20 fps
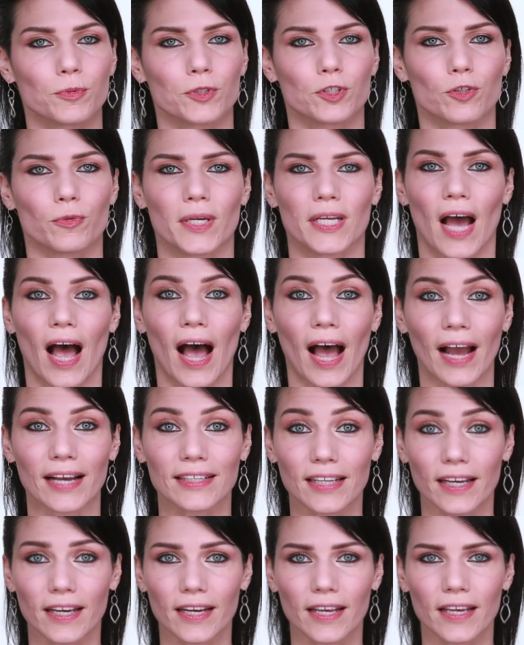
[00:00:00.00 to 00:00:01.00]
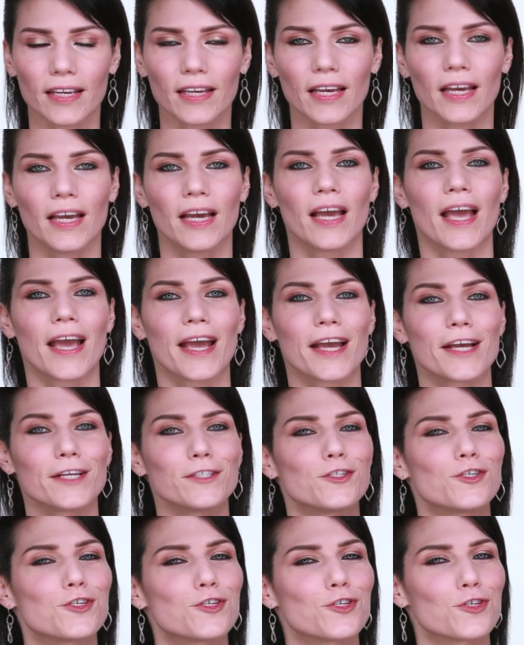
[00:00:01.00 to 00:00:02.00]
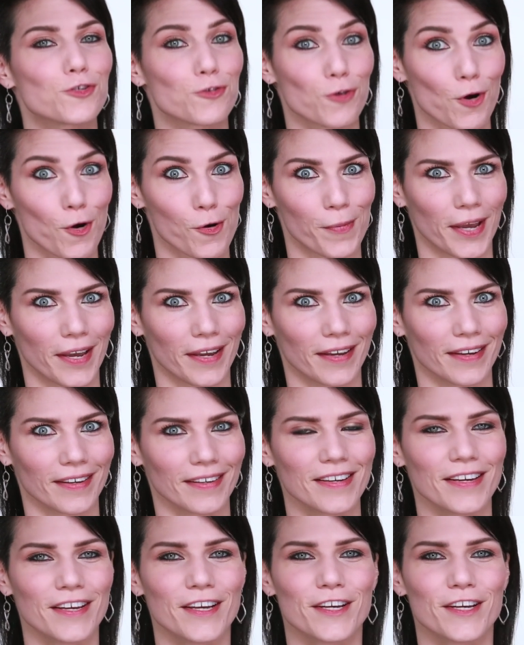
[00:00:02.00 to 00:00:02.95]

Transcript: between highlighting and strobing?